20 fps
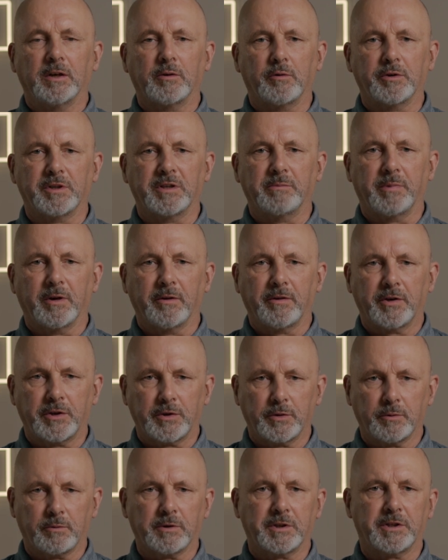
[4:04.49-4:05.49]
causing both
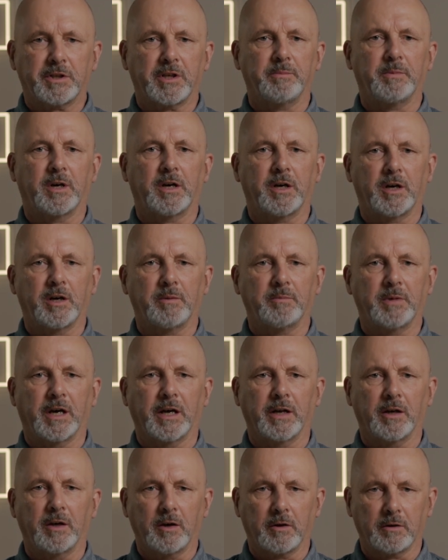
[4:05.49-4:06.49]
short-term harm
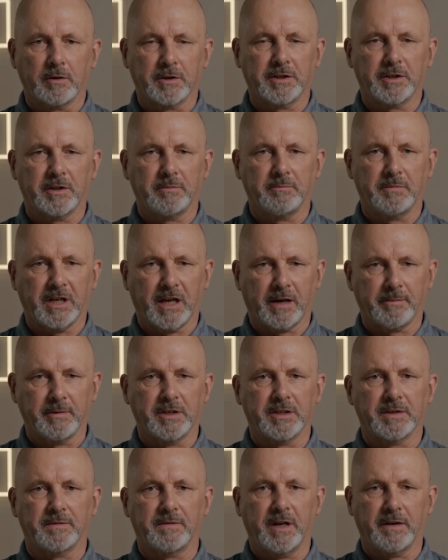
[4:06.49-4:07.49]
and long-term
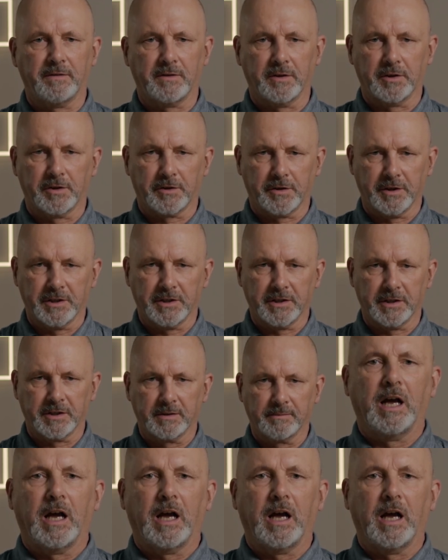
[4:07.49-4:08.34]
damage if left untreated.